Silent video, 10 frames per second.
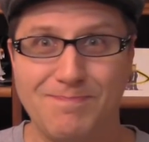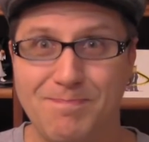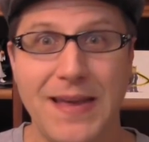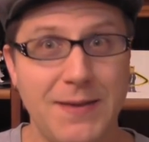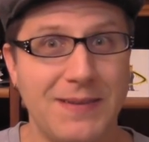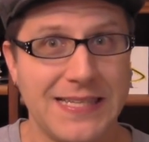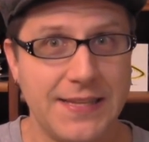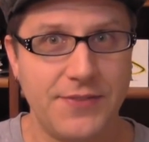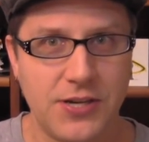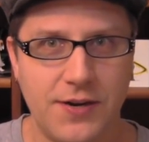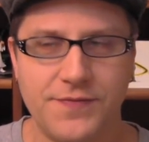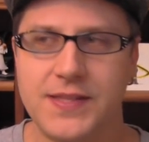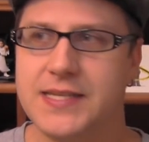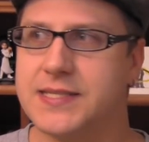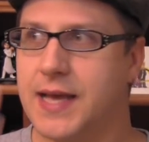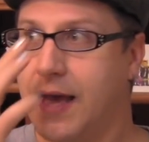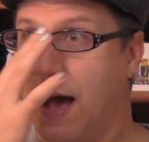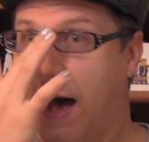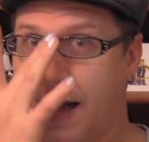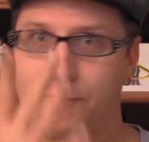make my living off this,
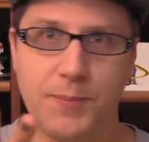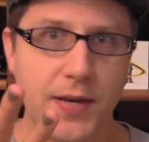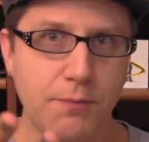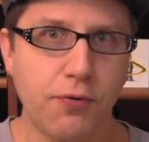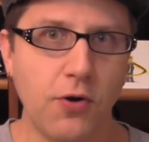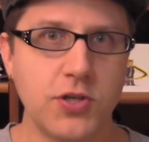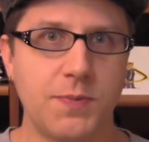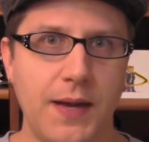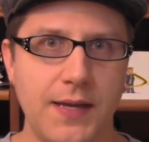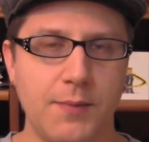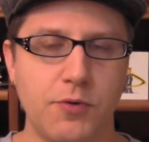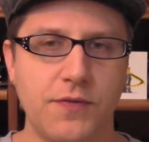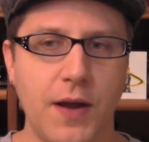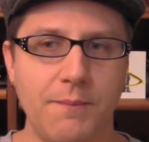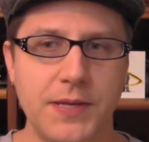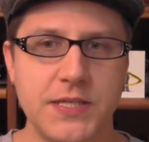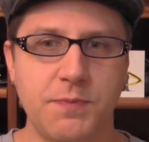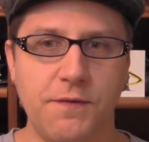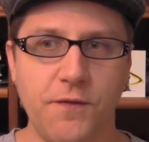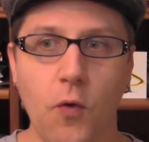I've been approached by a number of companies
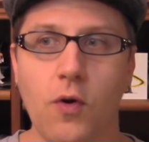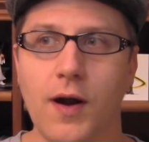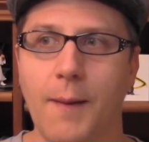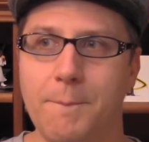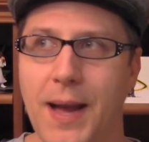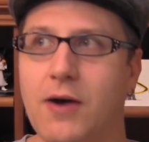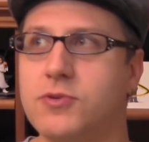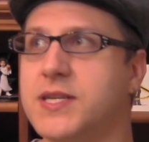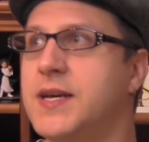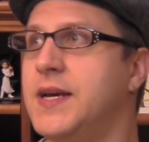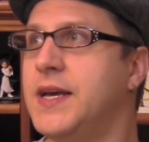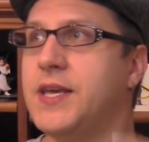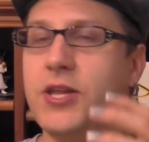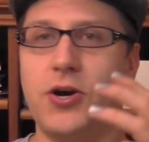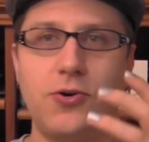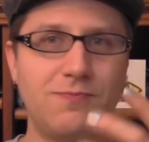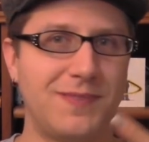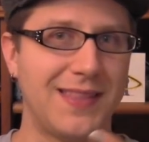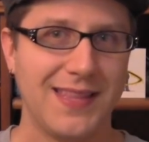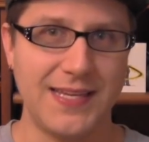before about, you know,
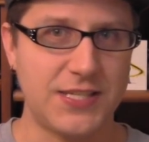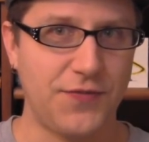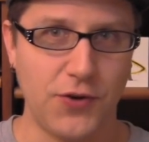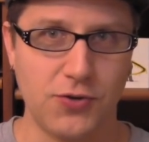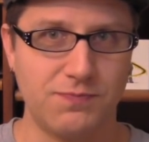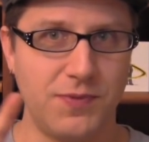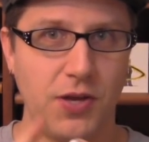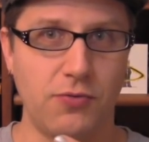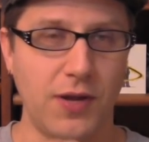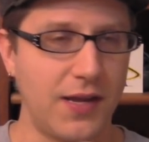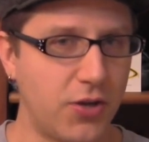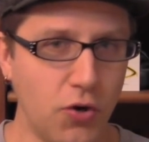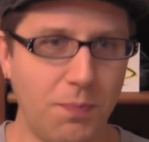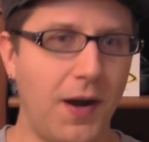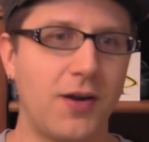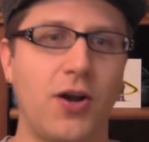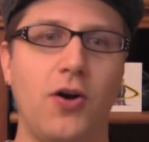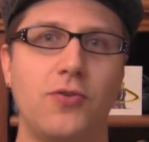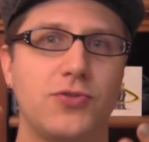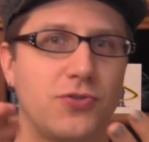links for, you know, and coupon
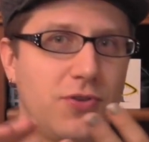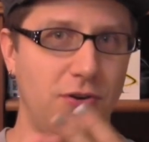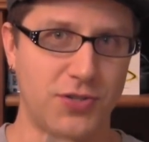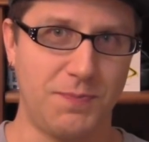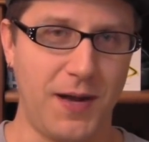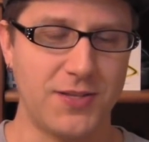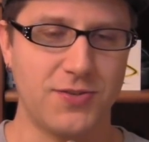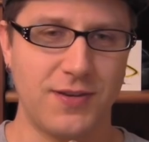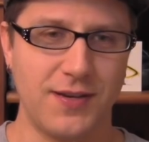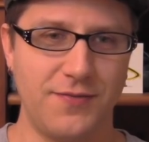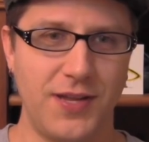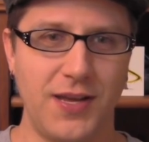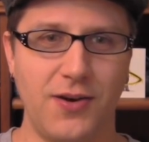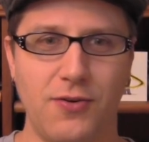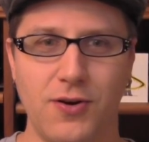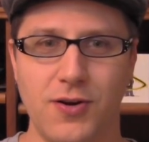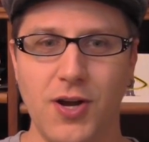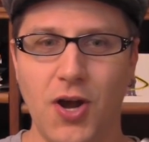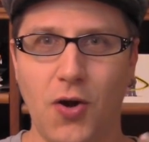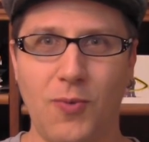codes, or, you know, sponsoring a video or
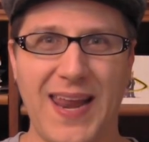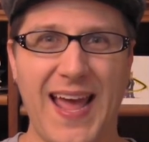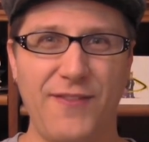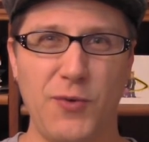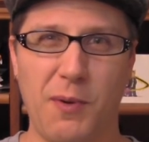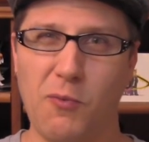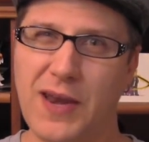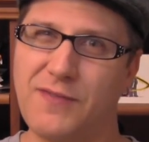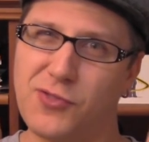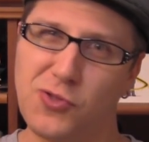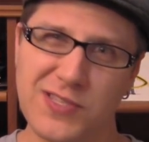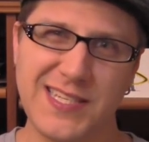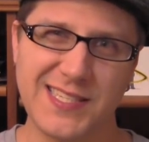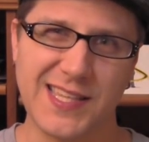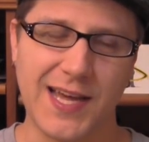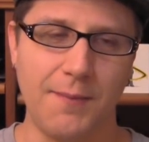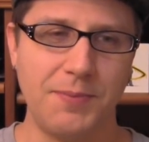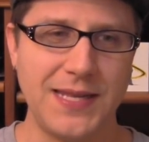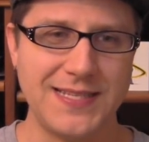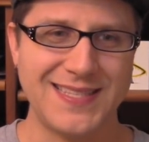what have you. But when I've looked into the
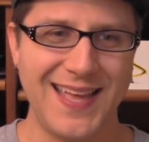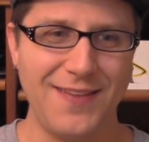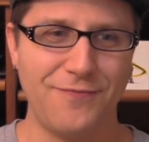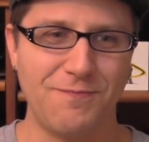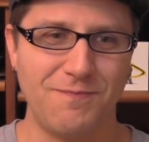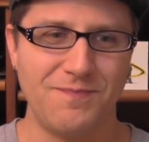companies, they